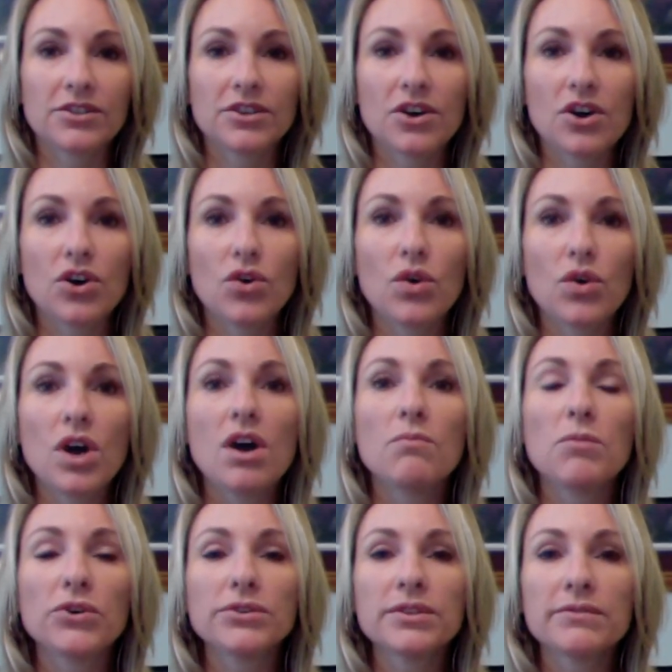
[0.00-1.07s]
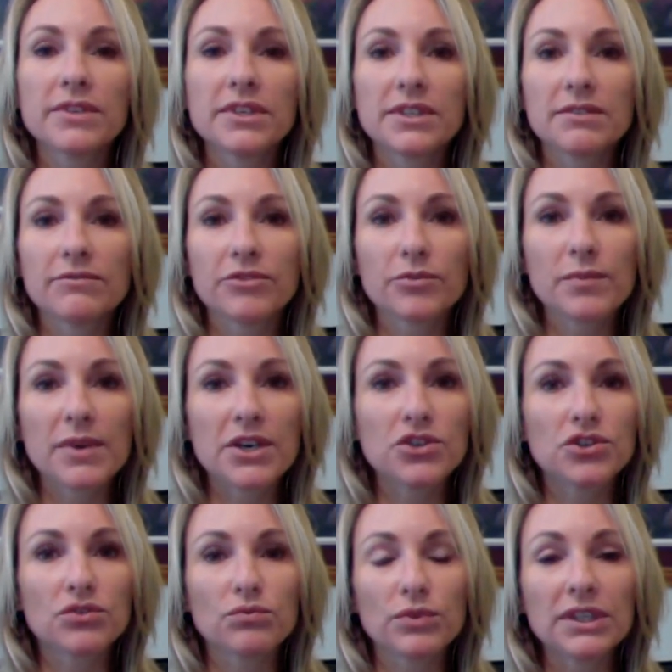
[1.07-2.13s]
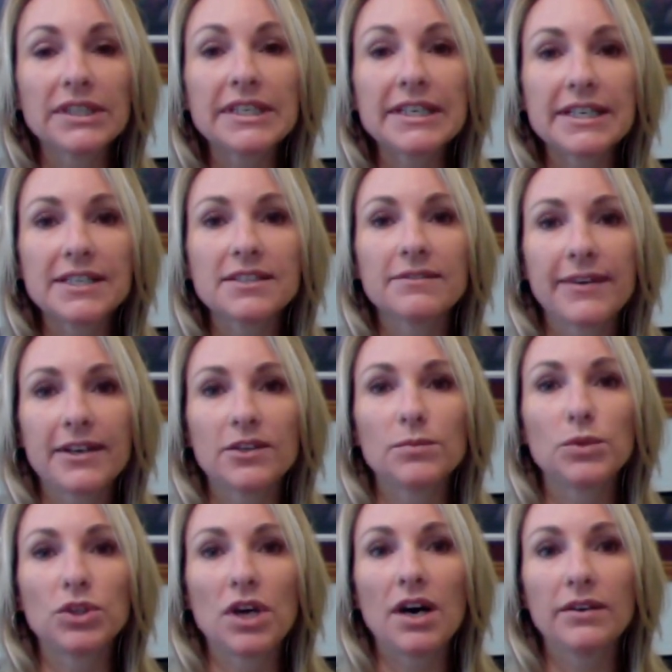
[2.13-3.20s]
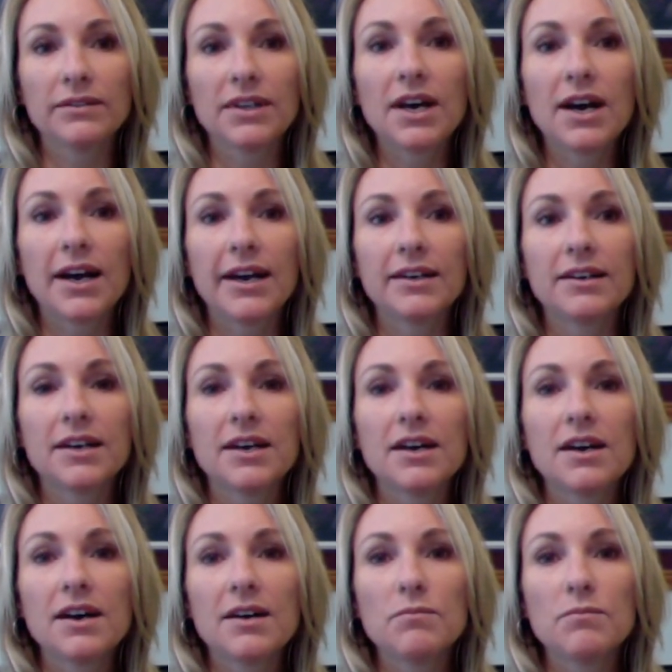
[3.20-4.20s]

So most of this information really is available online.